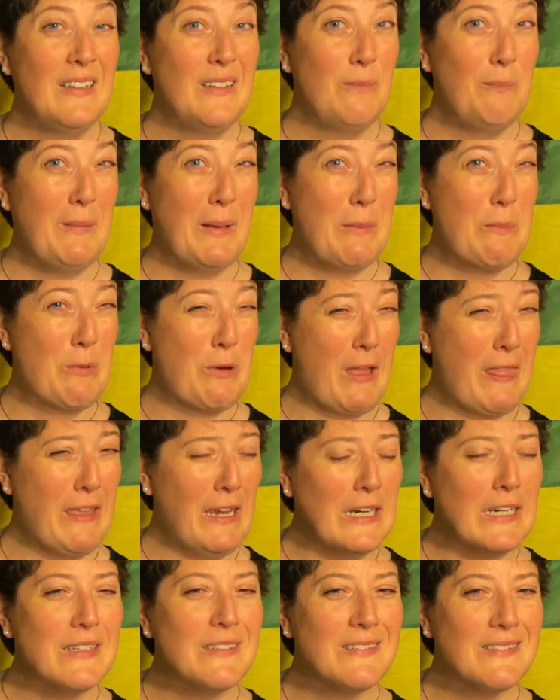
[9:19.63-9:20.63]
Big
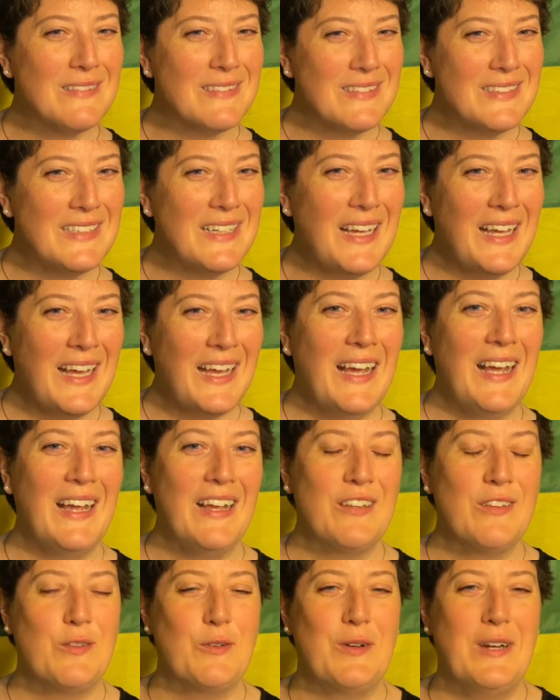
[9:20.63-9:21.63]
Brother
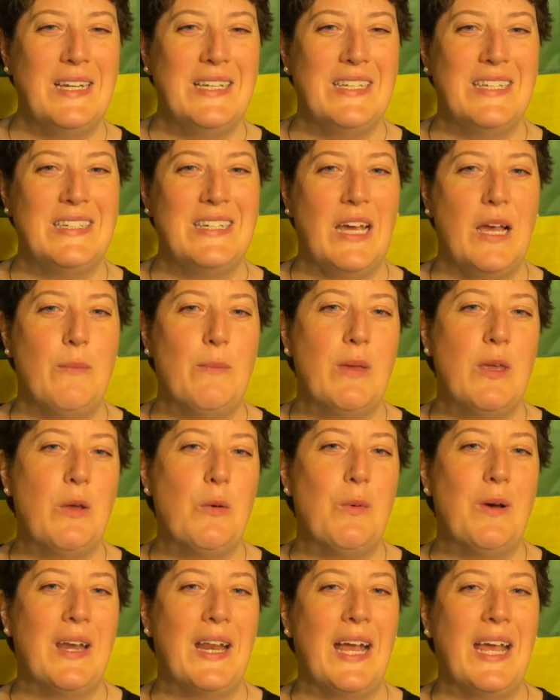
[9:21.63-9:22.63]
has the right to tell me
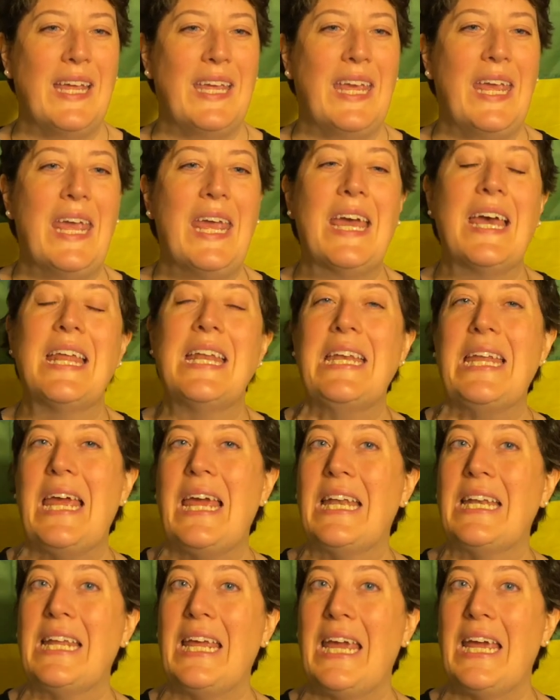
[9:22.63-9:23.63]
what I can
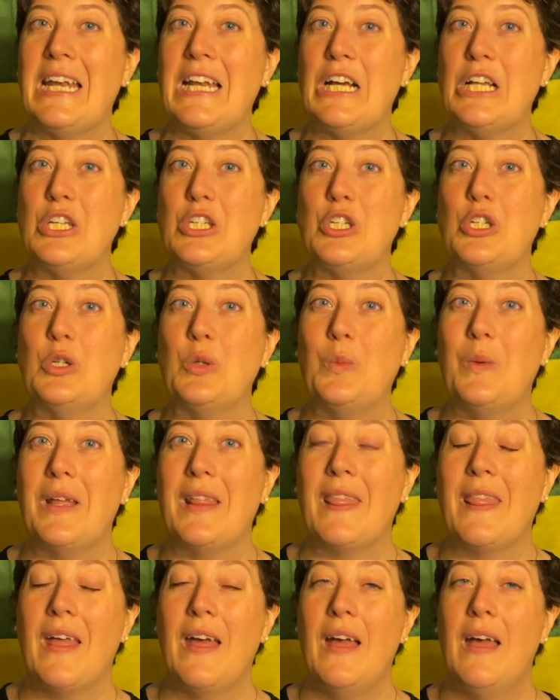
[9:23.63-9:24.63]
and cannot do
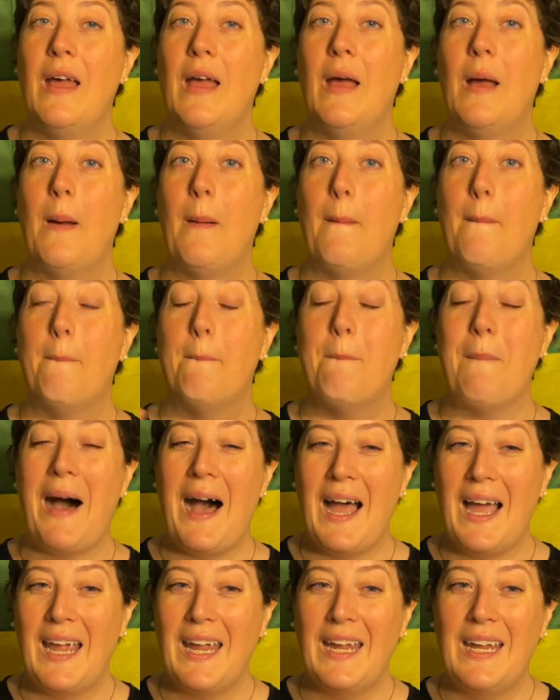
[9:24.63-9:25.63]
with
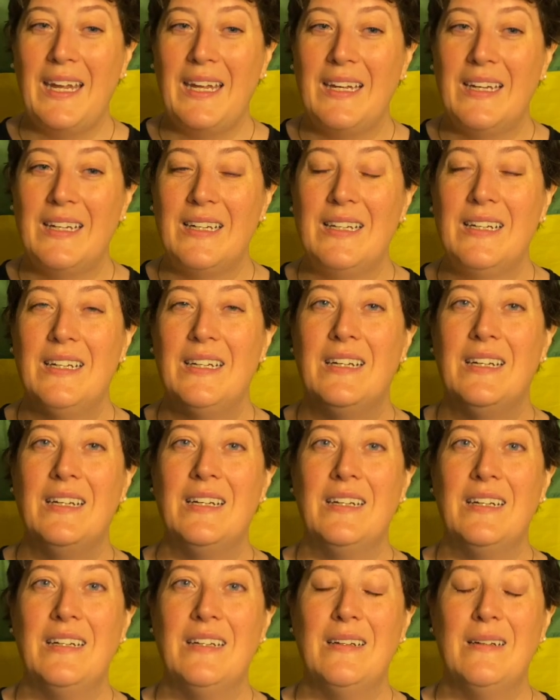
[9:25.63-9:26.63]
my
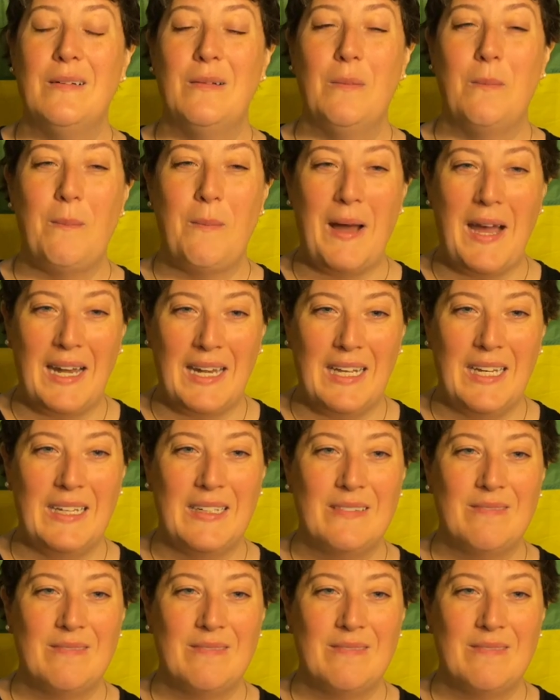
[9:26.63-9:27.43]
body.